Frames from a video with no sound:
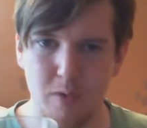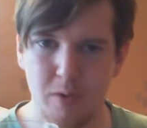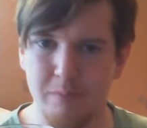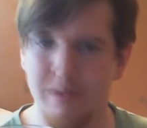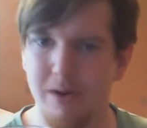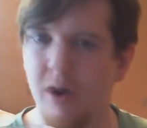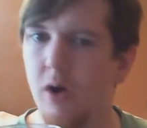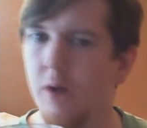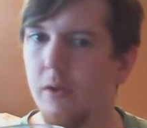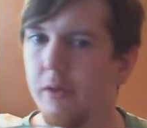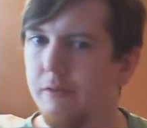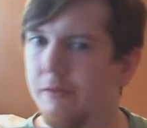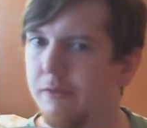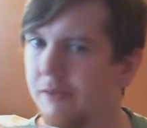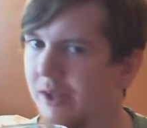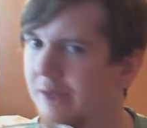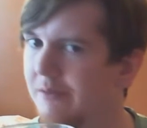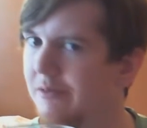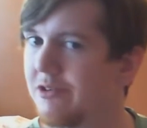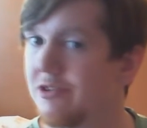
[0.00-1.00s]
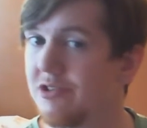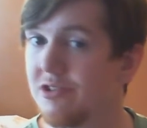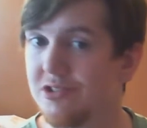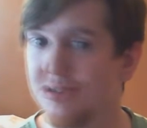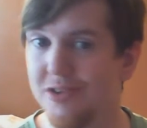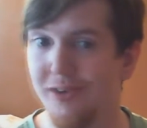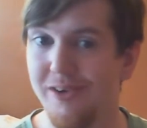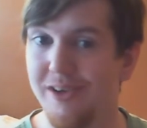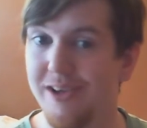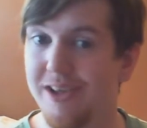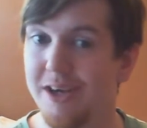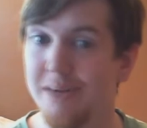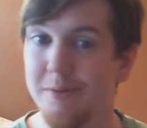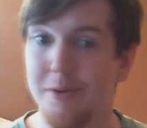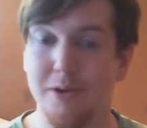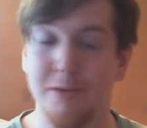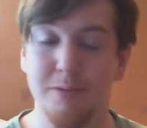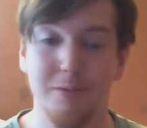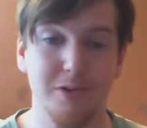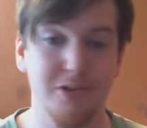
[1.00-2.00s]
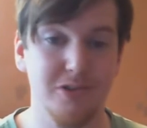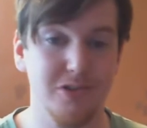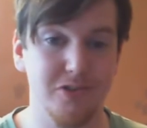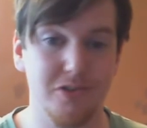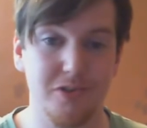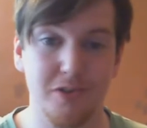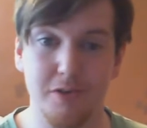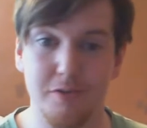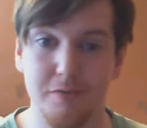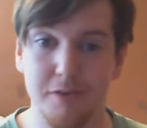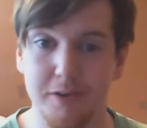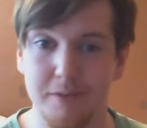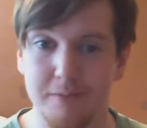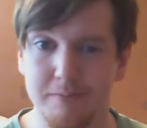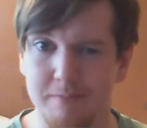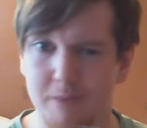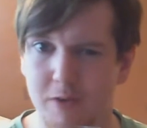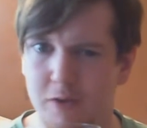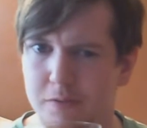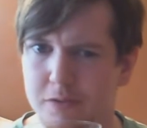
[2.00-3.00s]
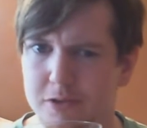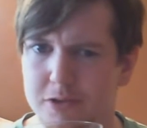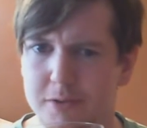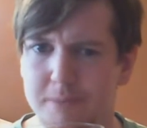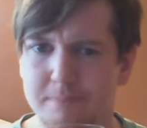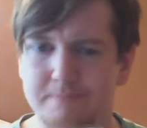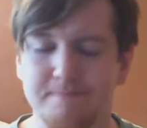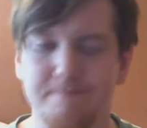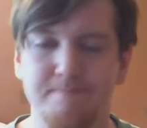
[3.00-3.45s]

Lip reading: But all the flavours are still hanging about, which is a good thing, obviously.